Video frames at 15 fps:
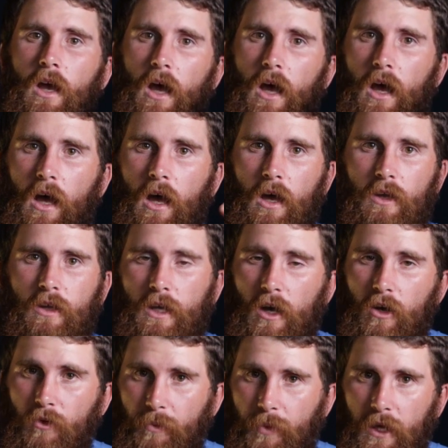
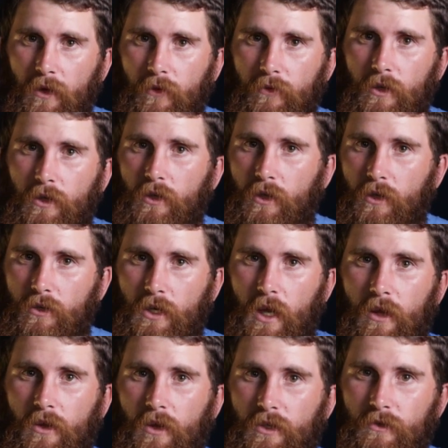Jacopiva, you can
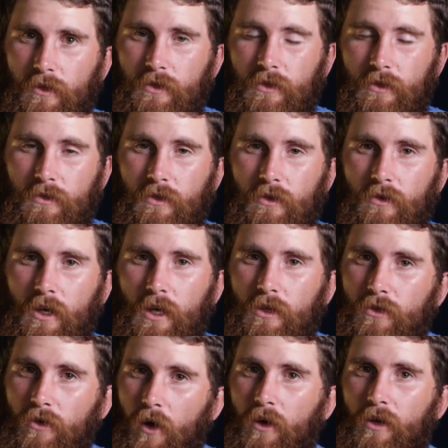try those ones. It's not really
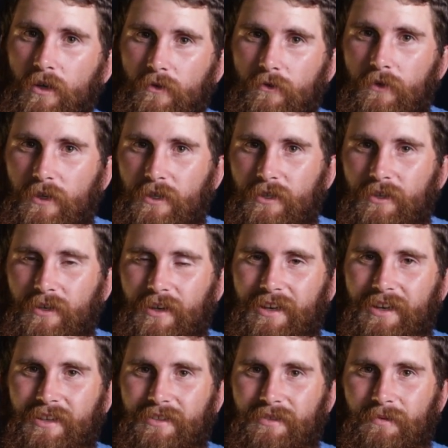a targeted fish
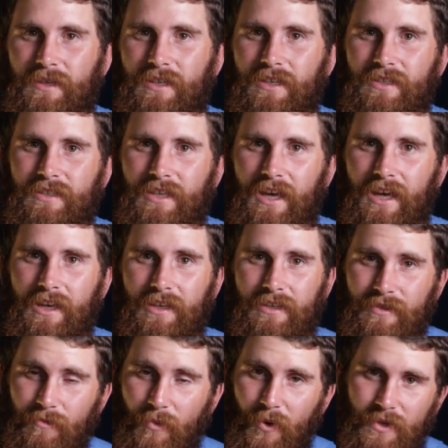species,
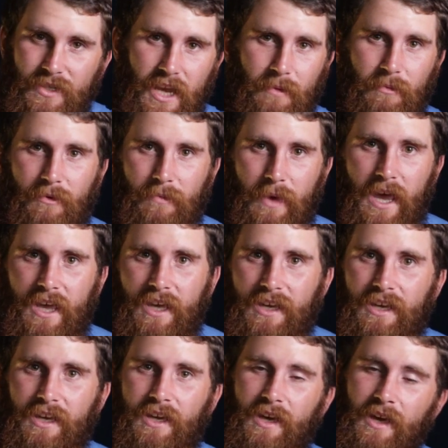it's more in Table Bay,
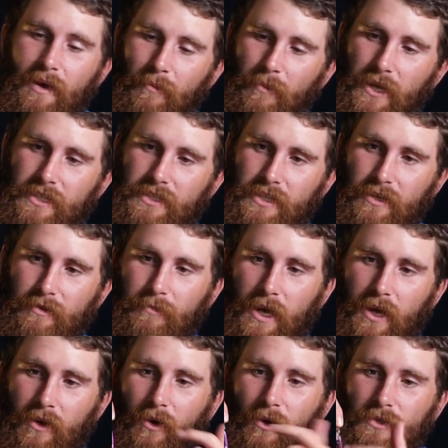but
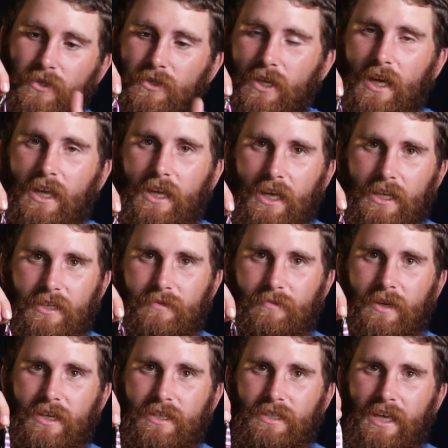my goal is to try and catch as
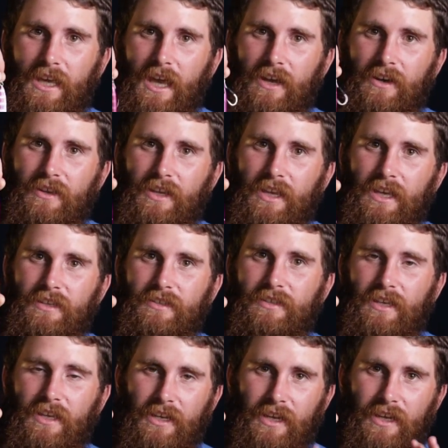many as I can on
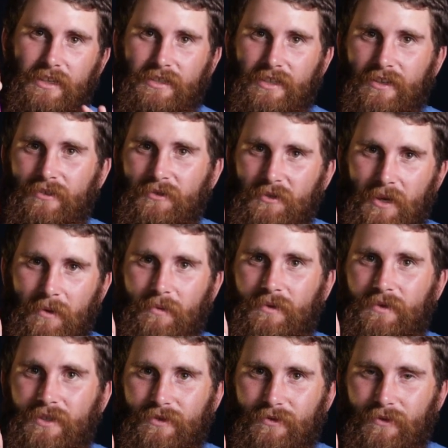these in a single
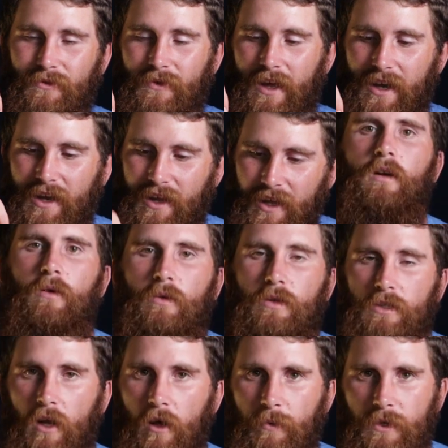trip, just for fun.
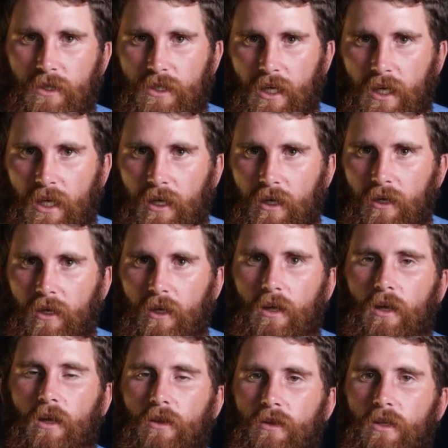With slow pitch jigging,
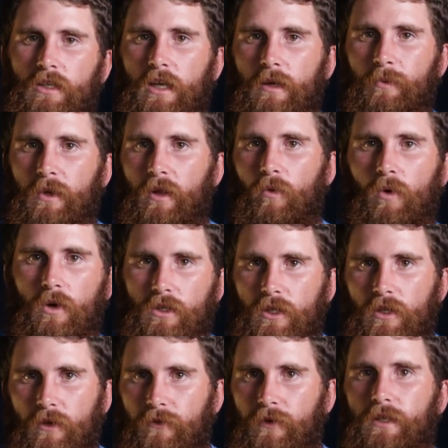the deeper the
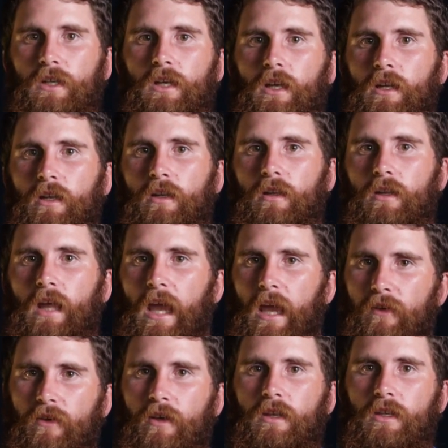water you're fishing in, the
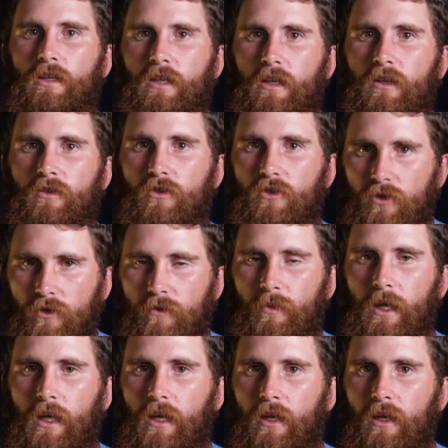heavier the jig should
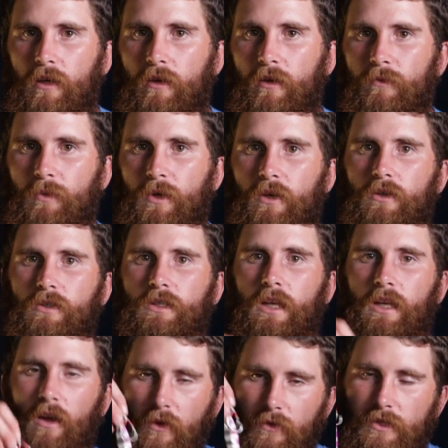be, because
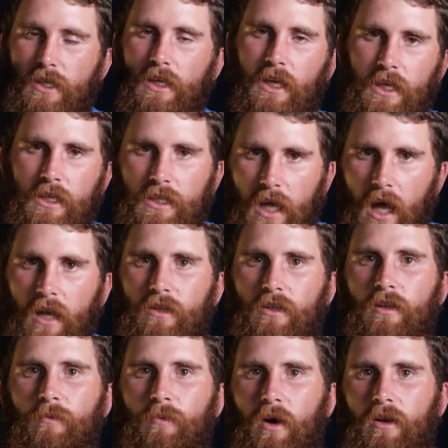then obviously you get down to
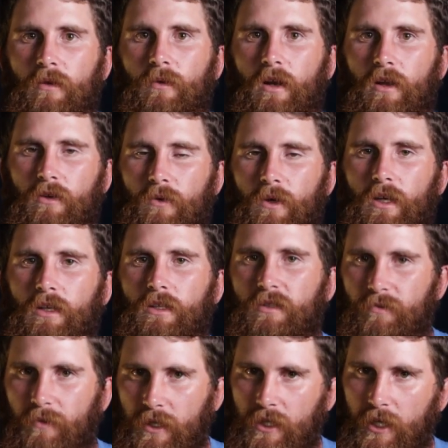the bottom a lot quicker,
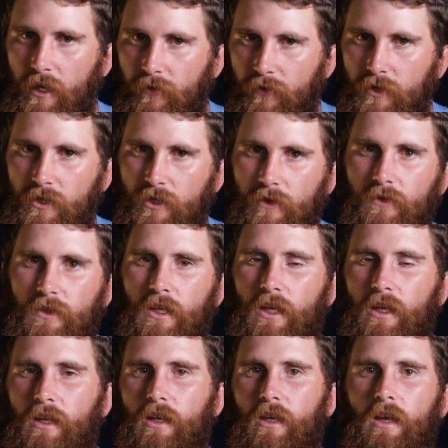especially if you're
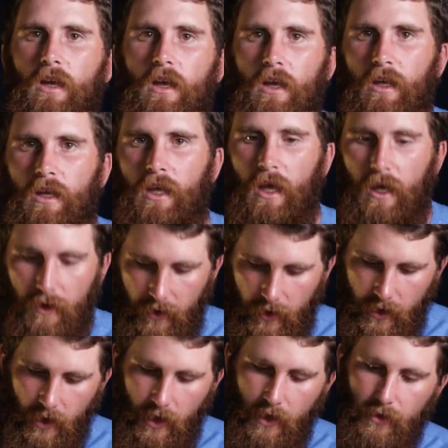drifting, okay?
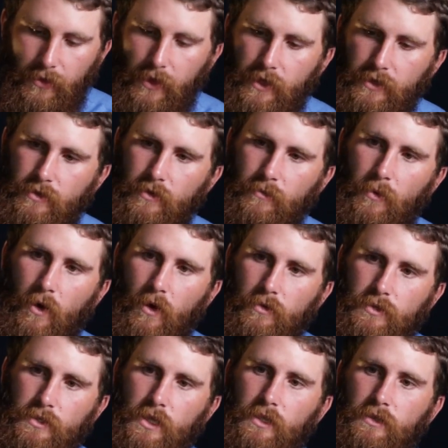These are the
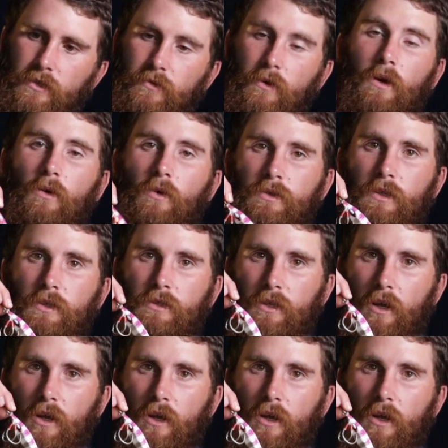Mars jigs as well, also